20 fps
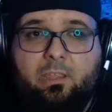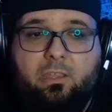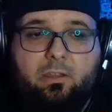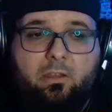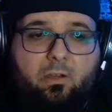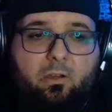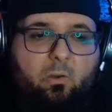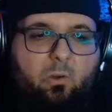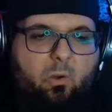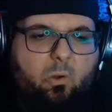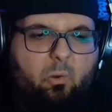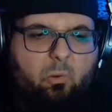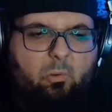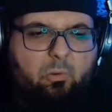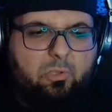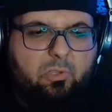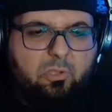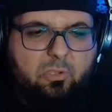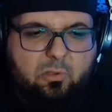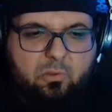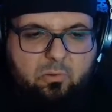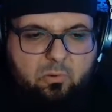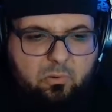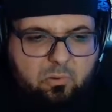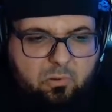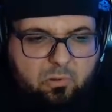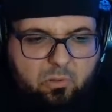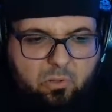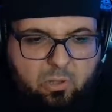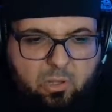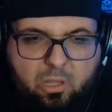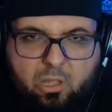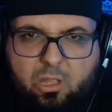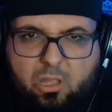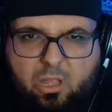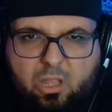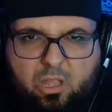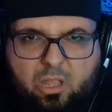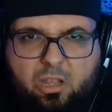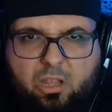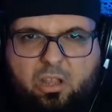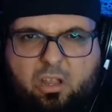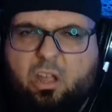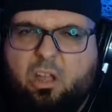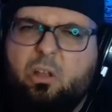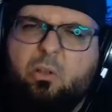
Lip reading: you know, old school kung